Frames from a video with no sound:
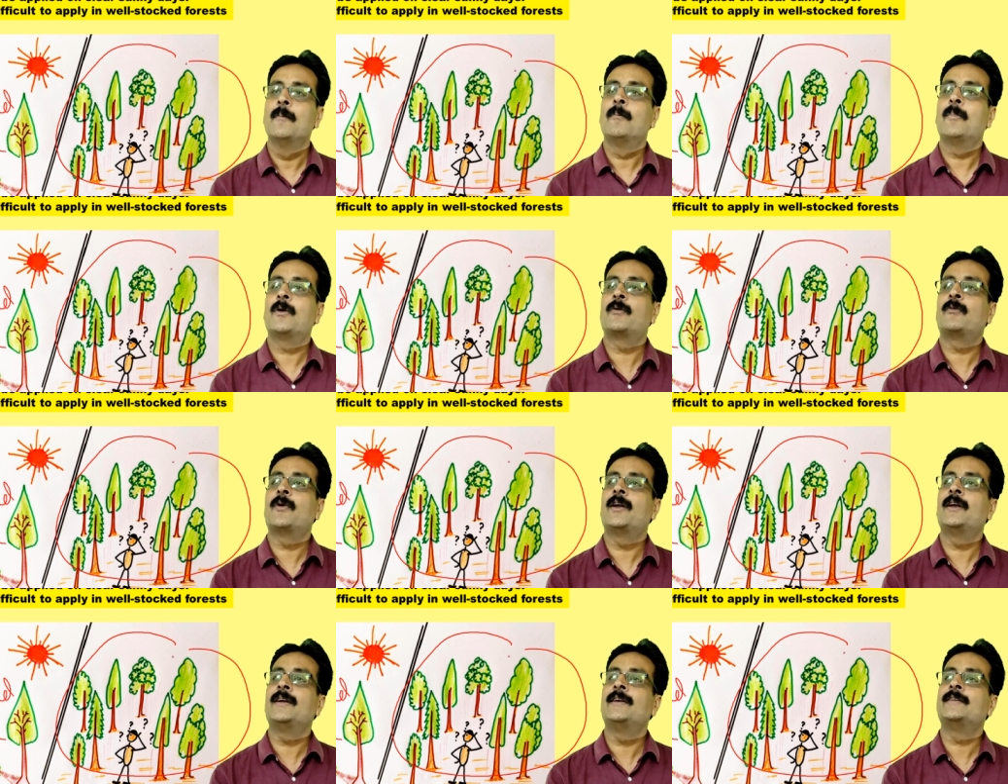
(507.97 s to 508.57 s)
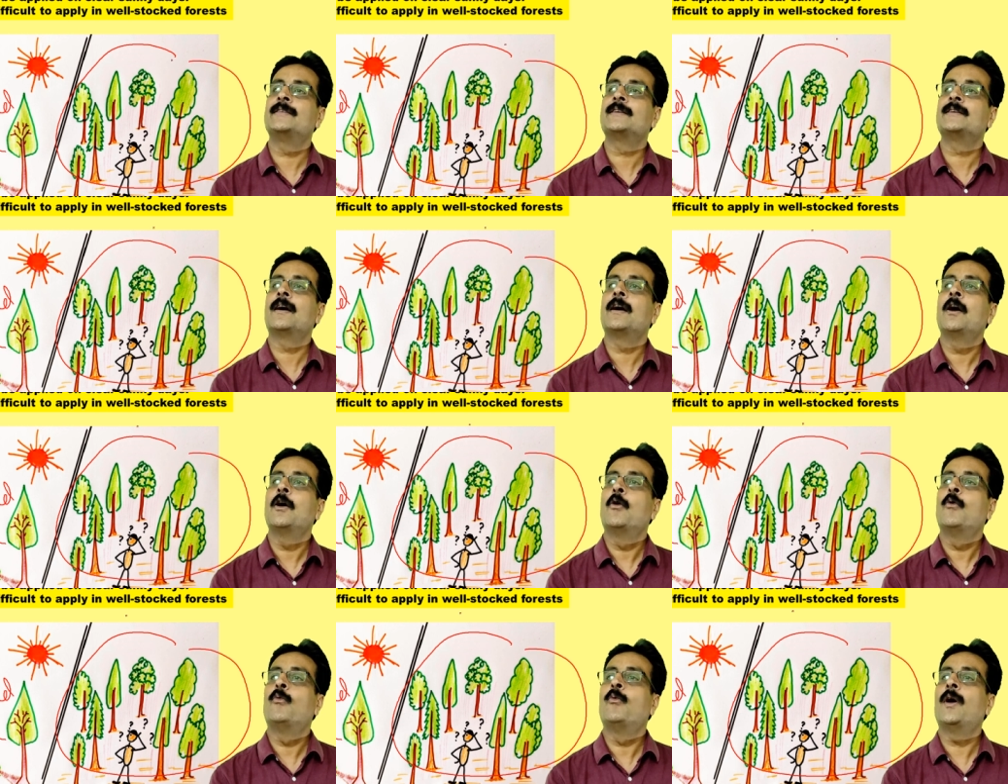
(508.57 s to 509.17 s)
But when it is
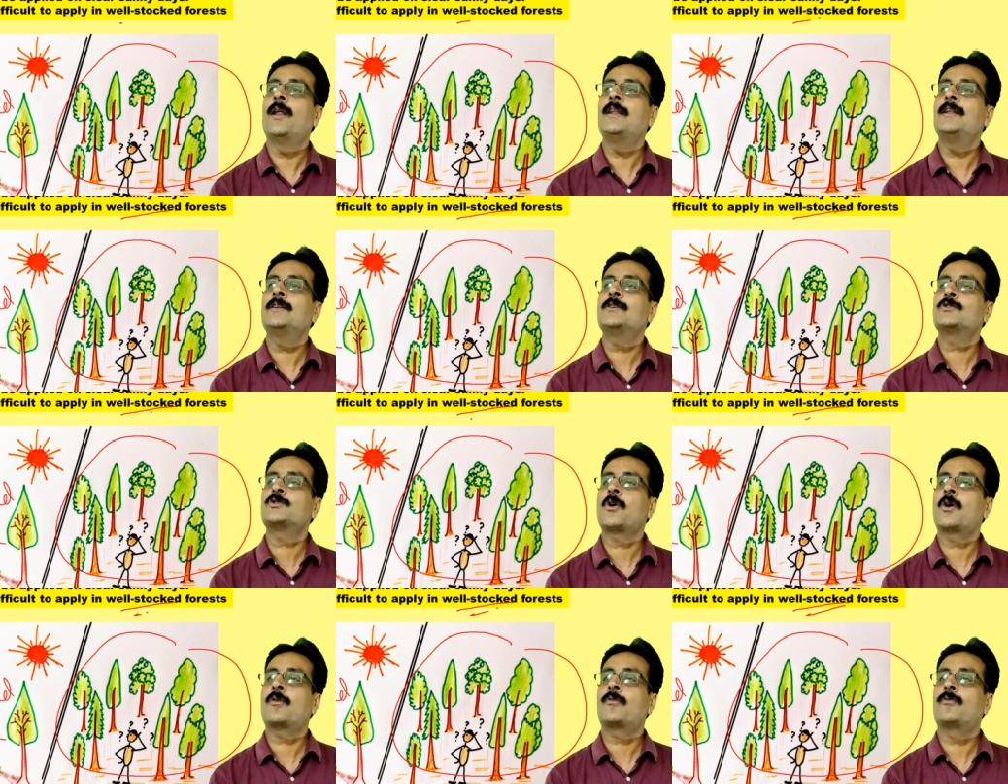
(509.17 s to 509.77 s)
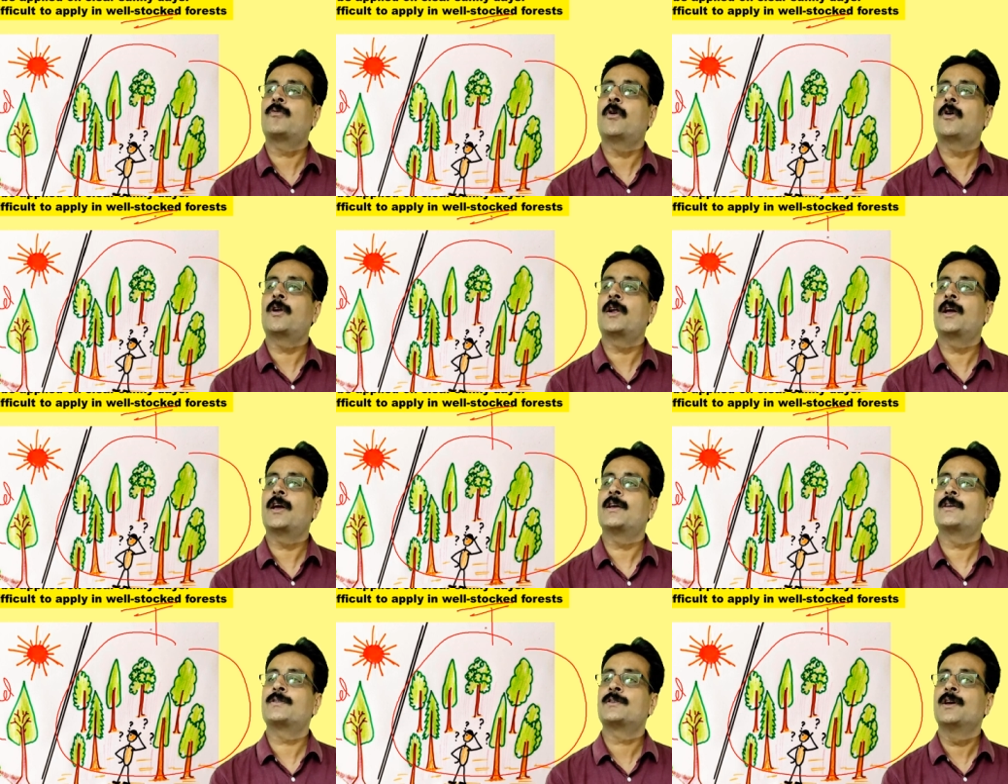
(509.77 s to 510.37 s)
a well-stocked
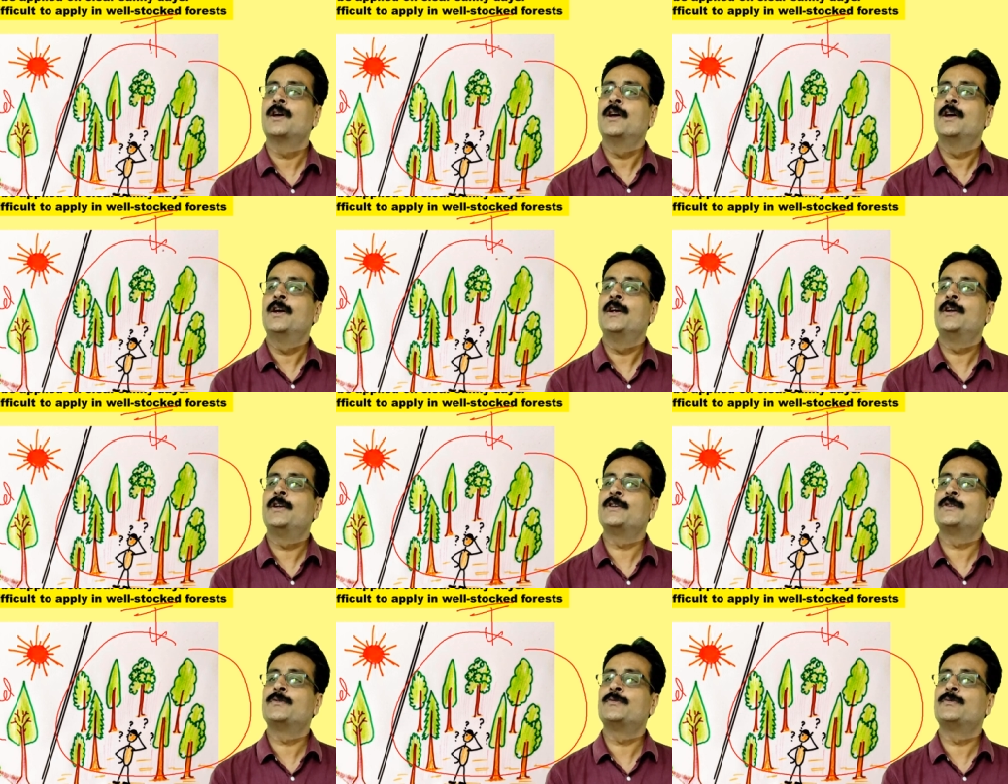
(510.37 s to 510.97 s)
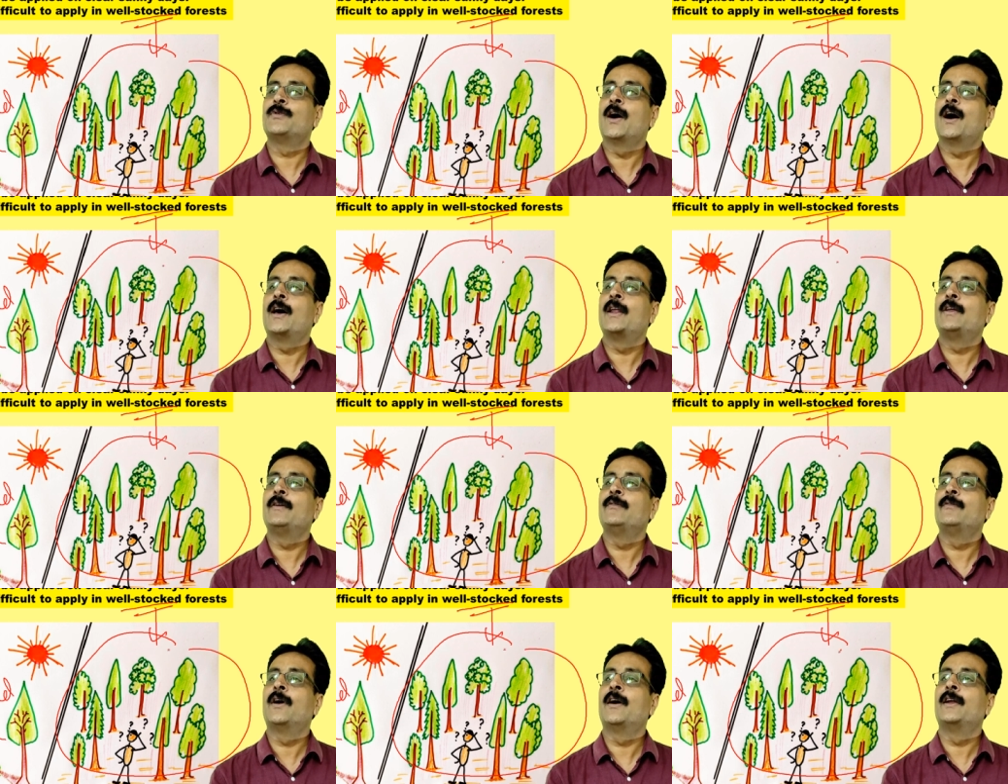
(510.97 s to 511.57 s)
forest, it is
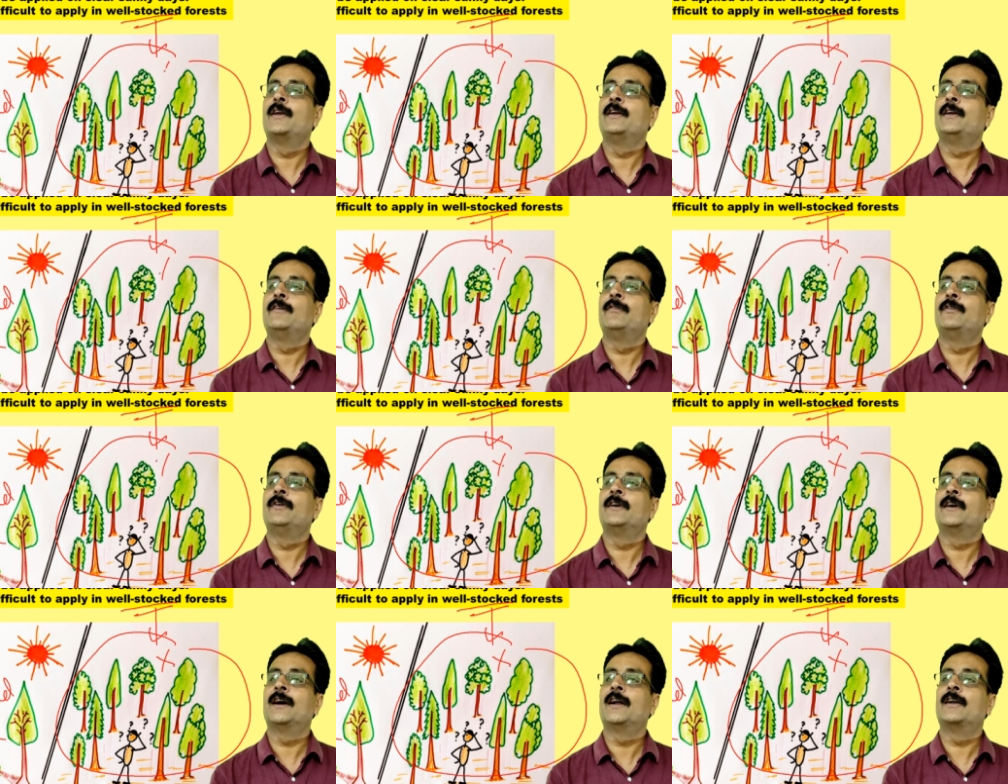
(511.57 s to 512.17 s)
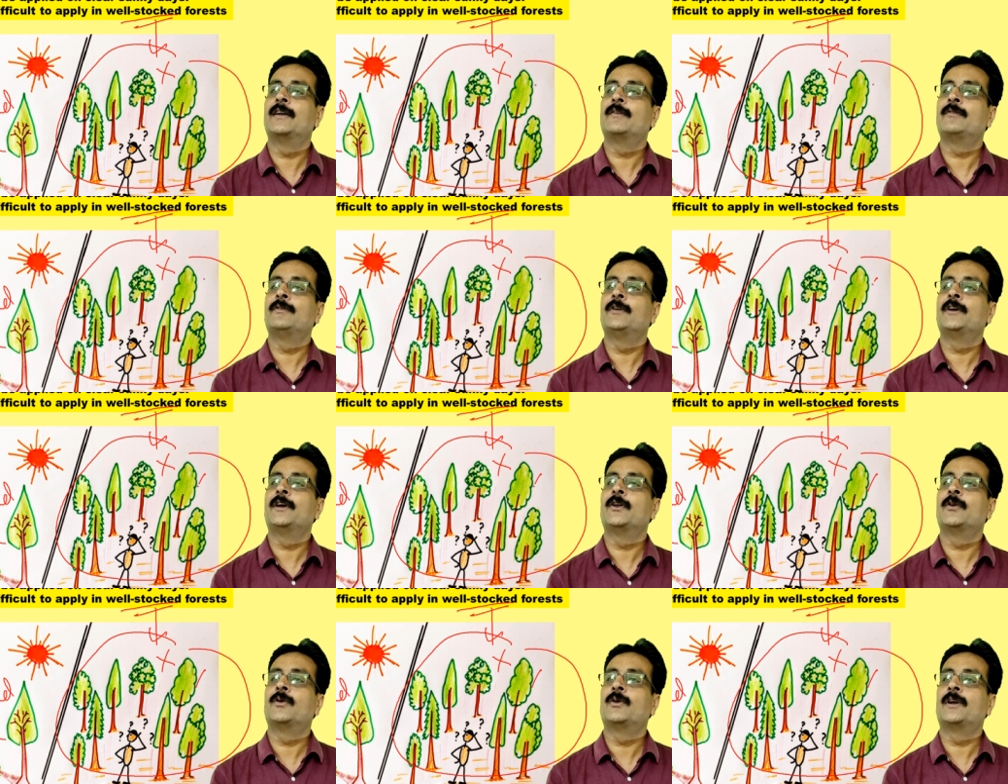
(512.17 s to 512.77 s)
very, very difficult. We
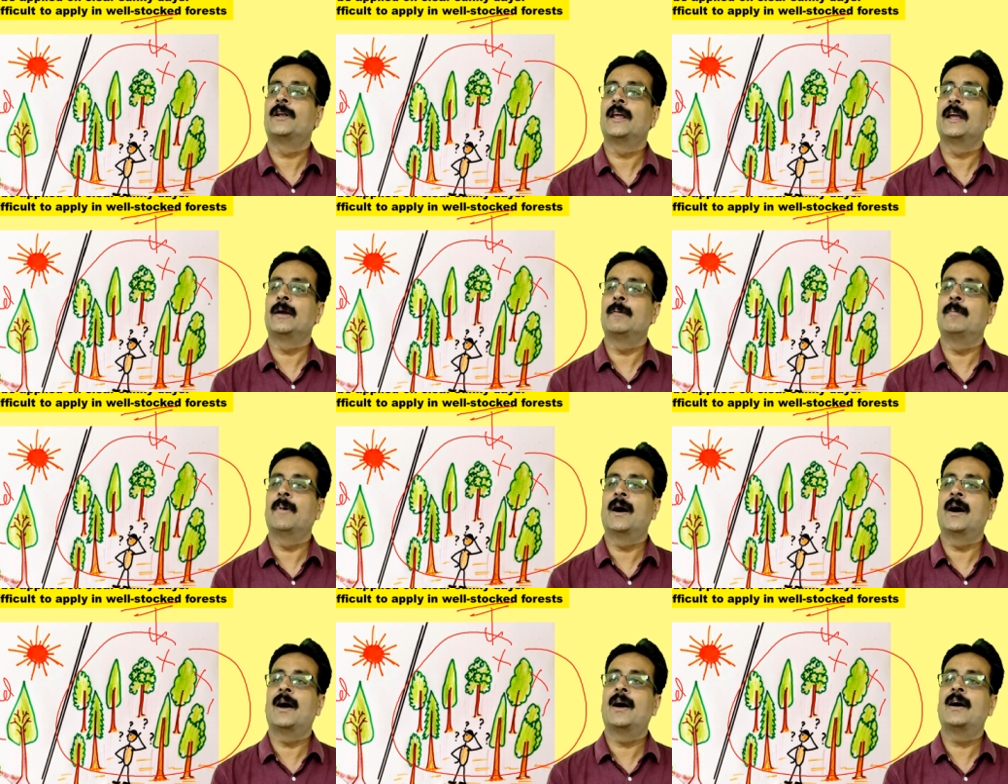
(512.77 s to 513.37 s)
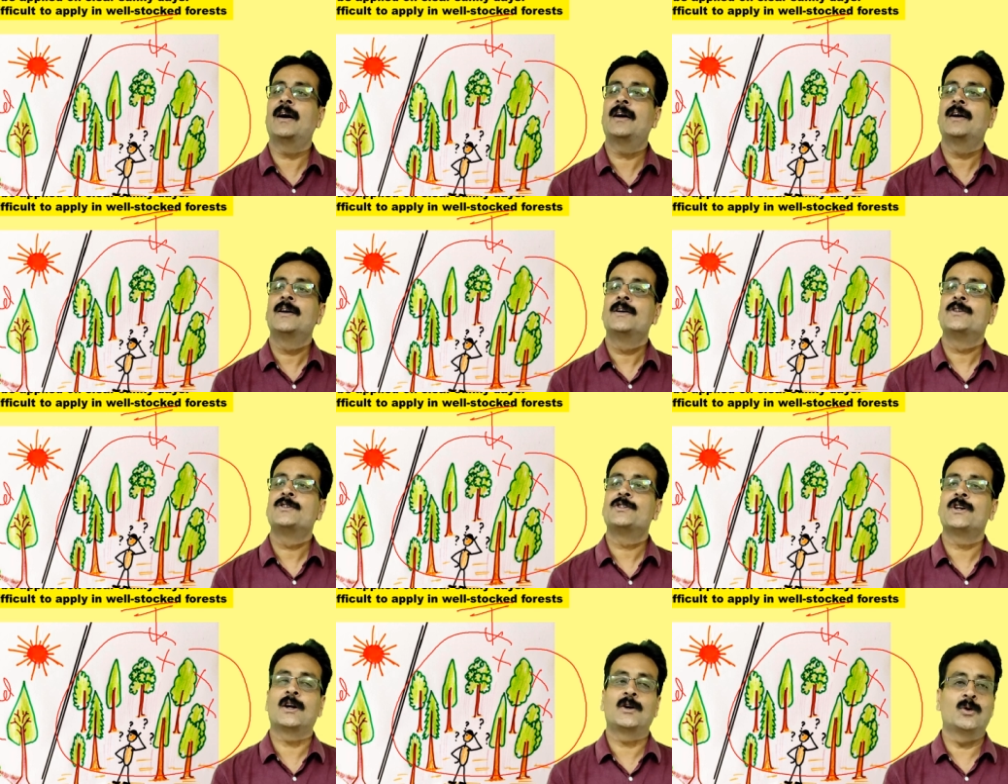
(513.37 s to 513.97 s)
cannot take by
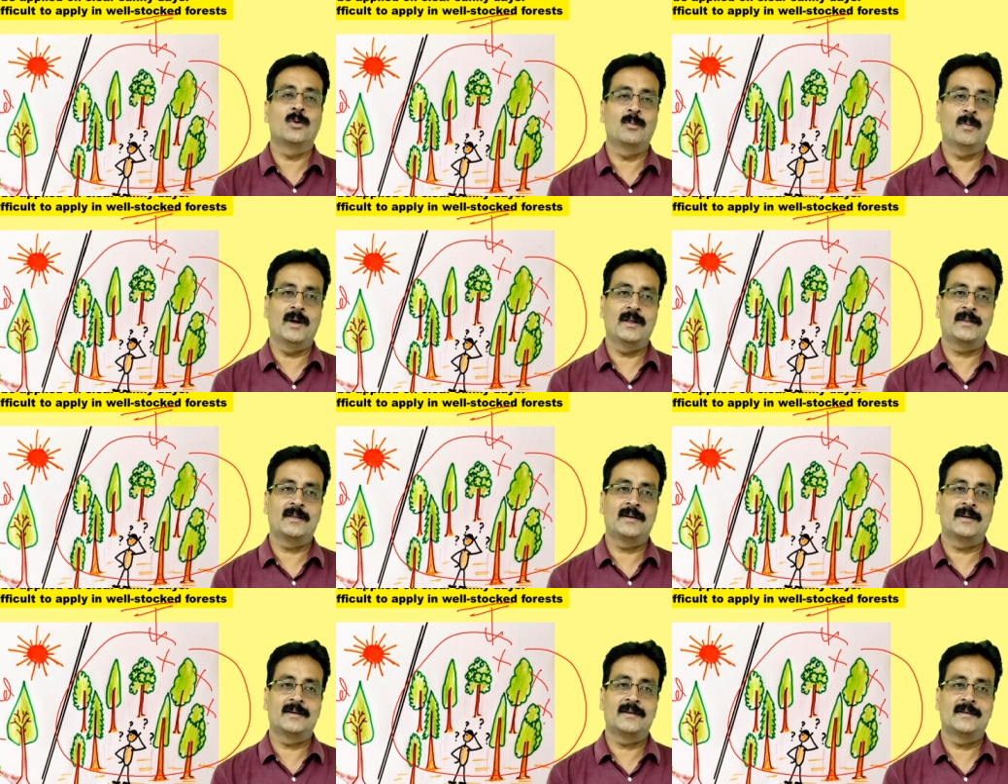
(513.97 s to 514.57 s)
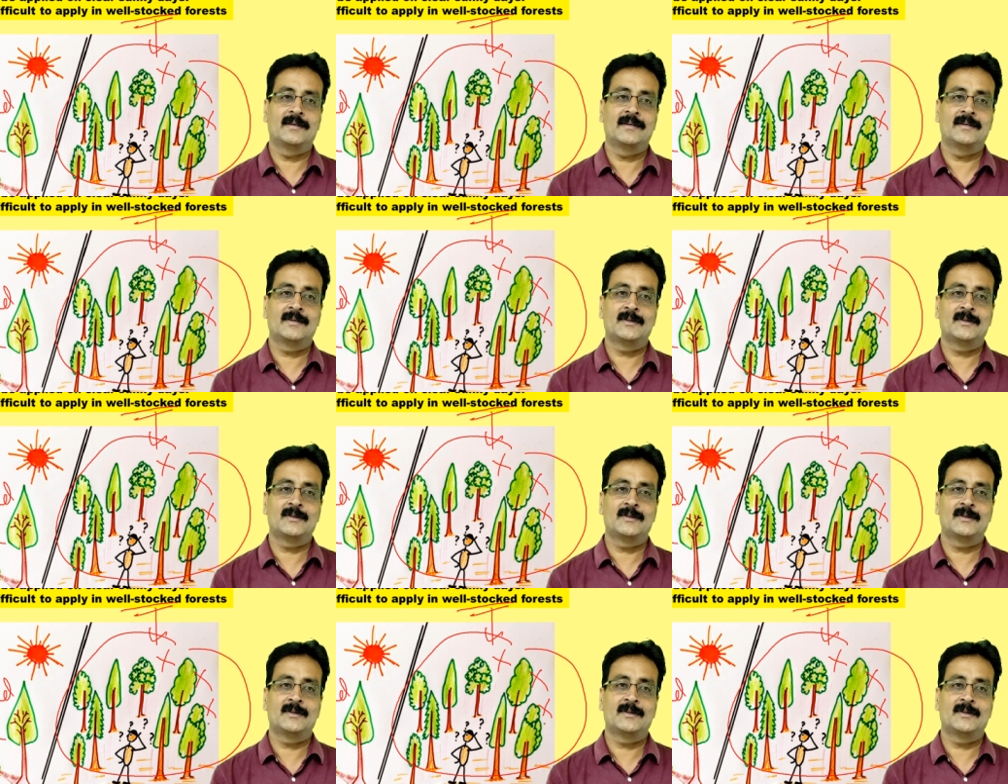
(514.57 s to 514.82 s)
a shadow method.